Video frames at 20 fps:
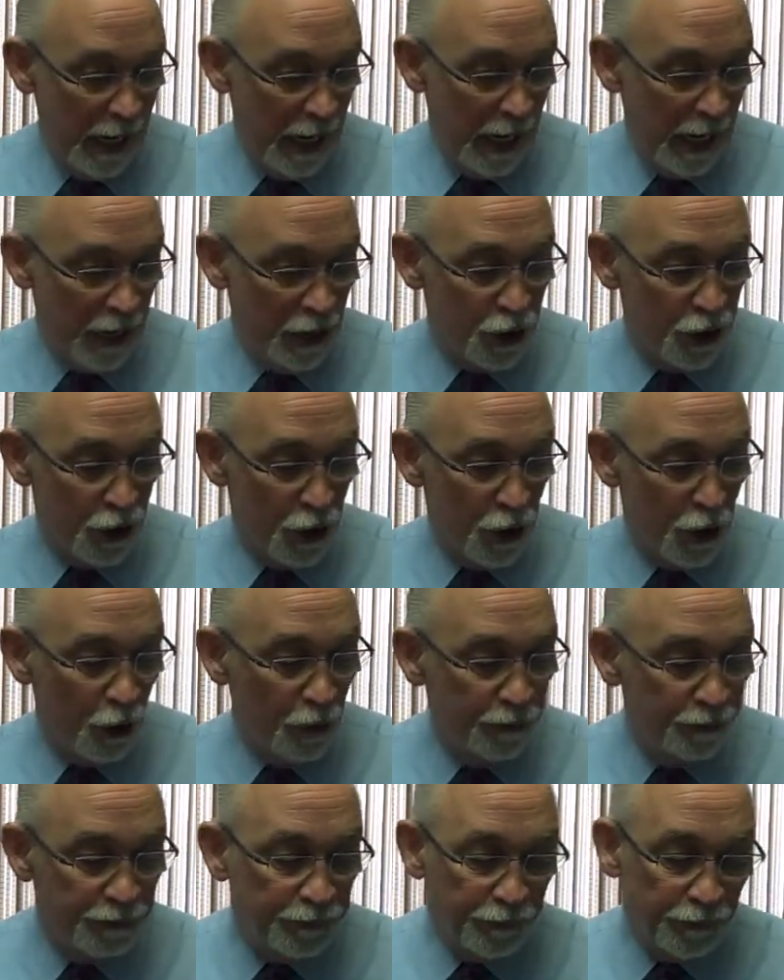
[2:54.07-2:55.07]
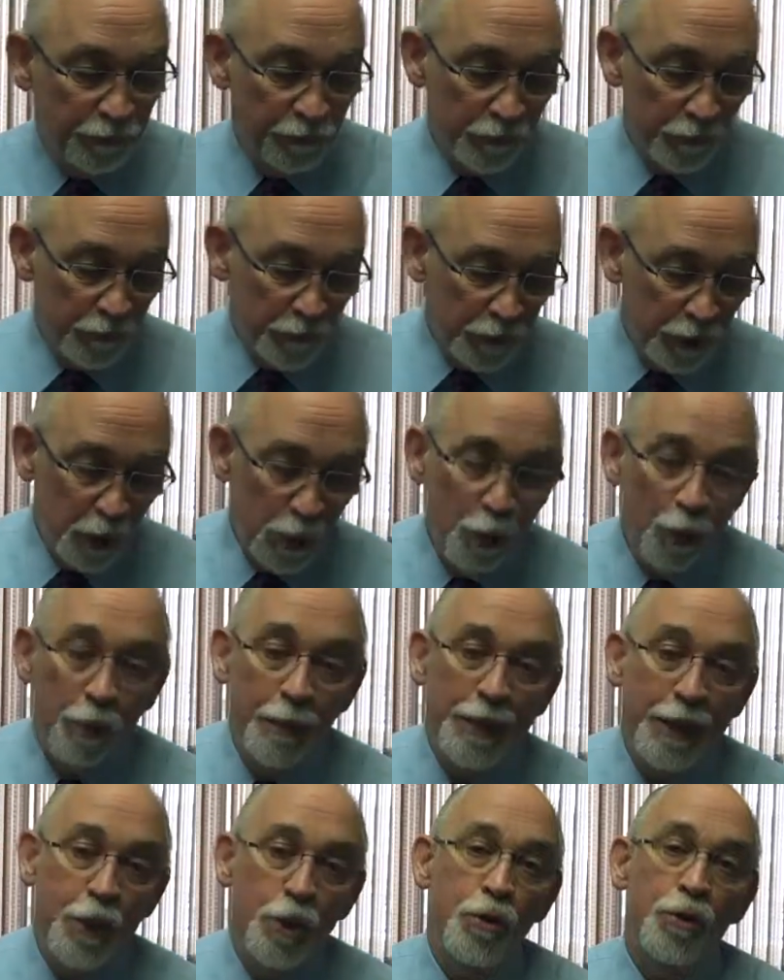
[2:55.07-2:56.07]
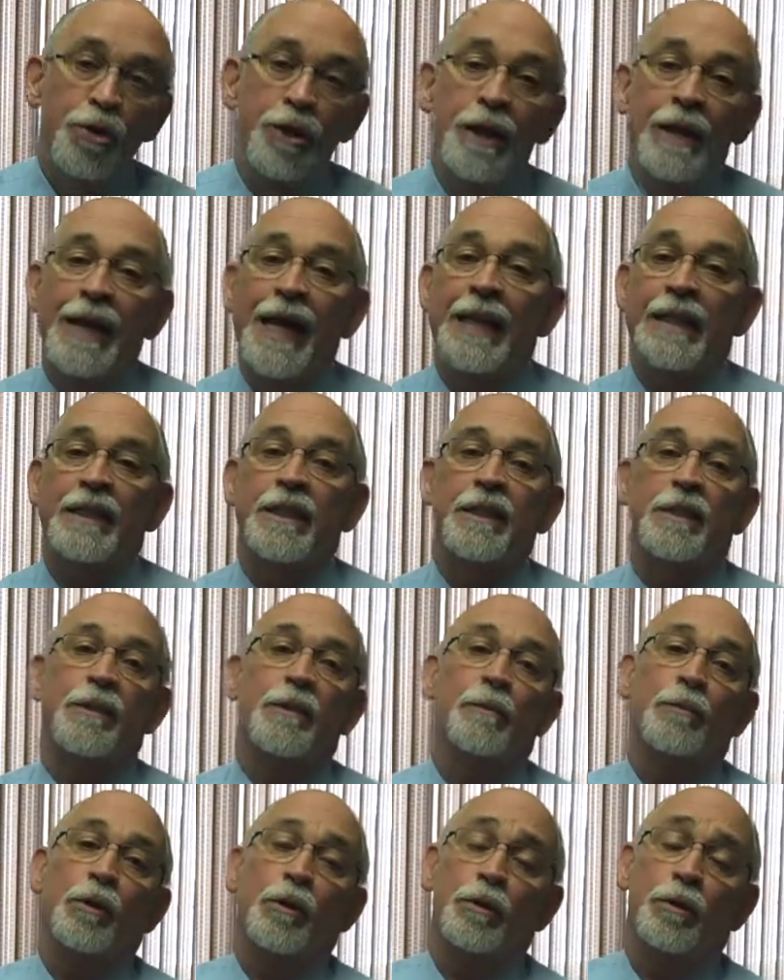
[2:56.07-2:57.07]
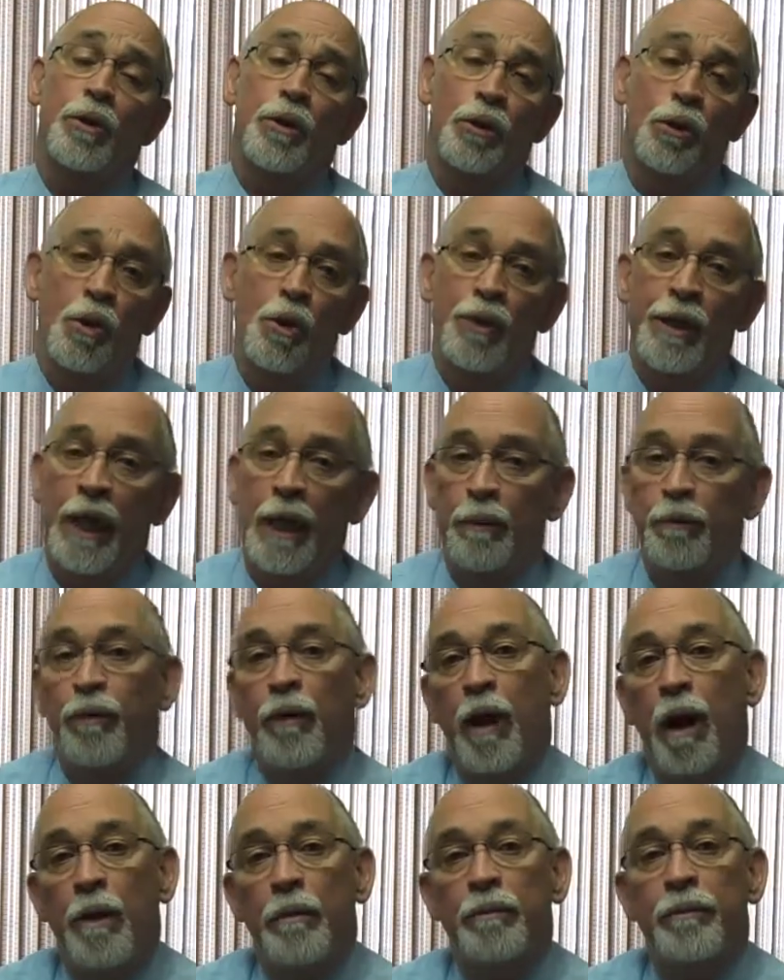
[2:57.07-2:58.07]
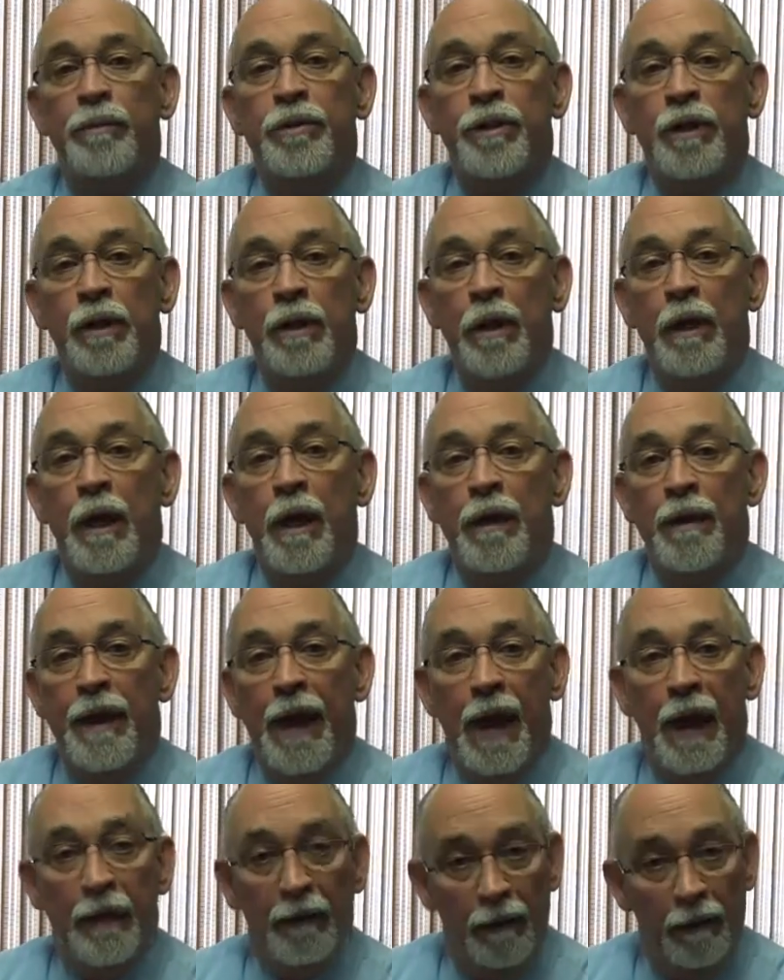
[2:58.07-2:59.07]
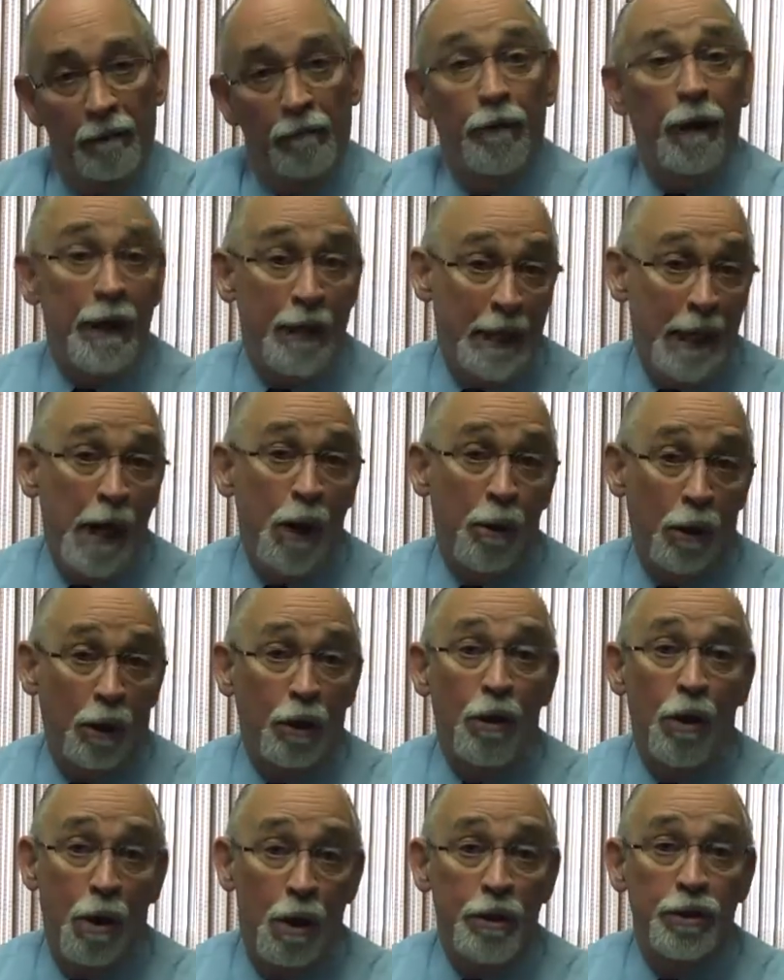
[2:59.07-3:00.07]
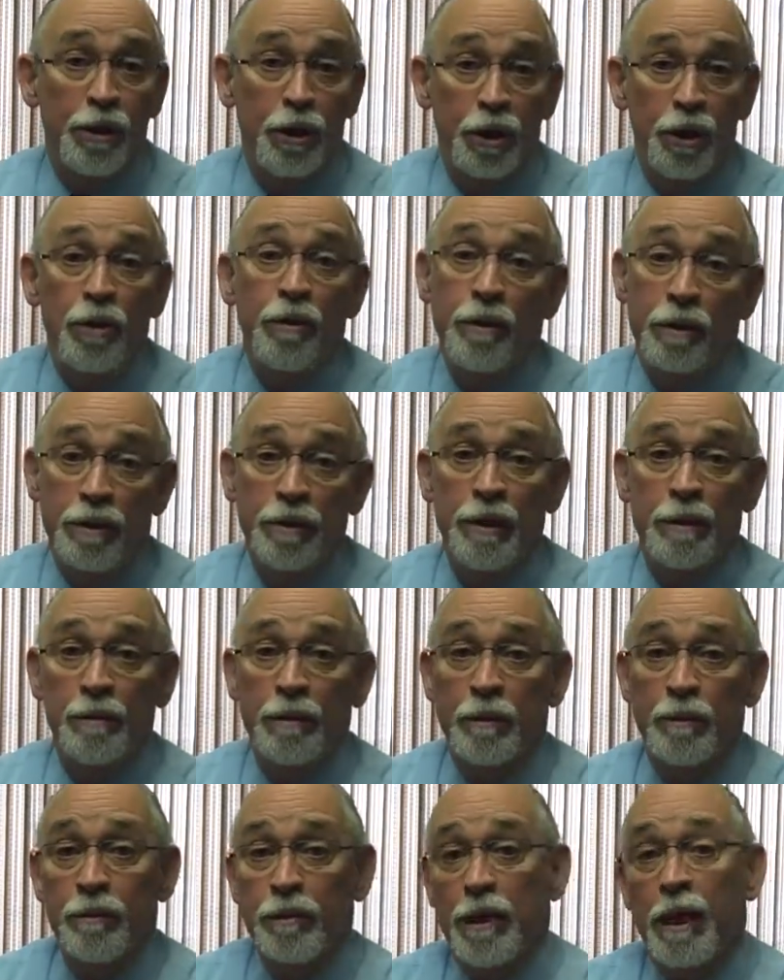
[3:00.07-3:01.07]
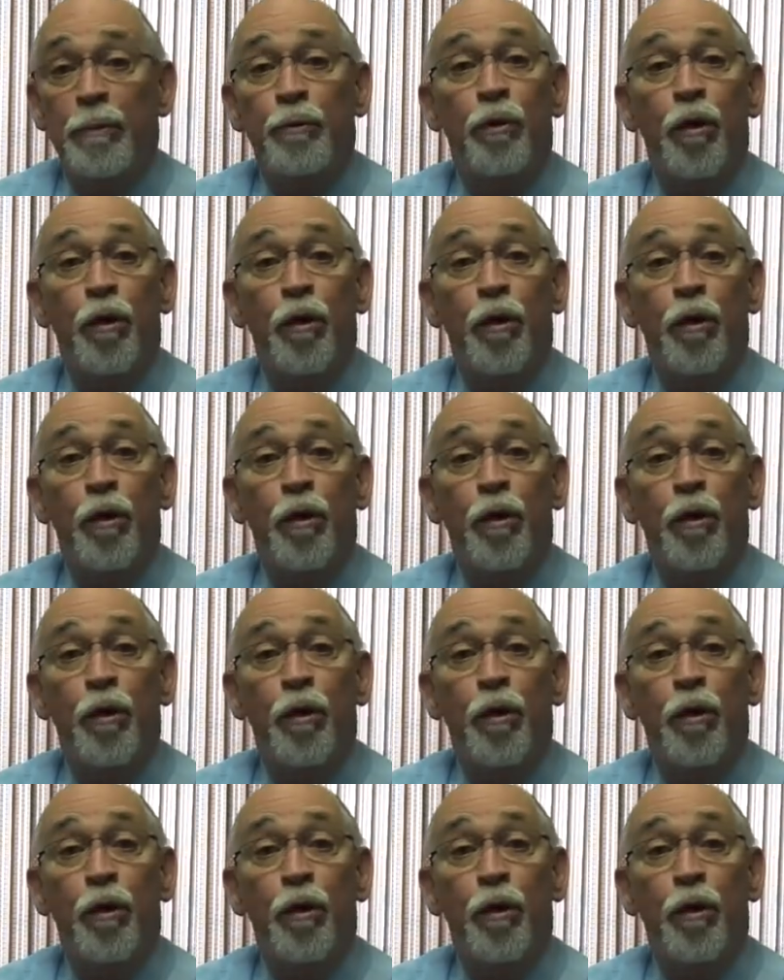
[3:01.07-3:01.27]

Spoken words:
And so we'll be using that system to locate problems that right now are causing you the symptoms that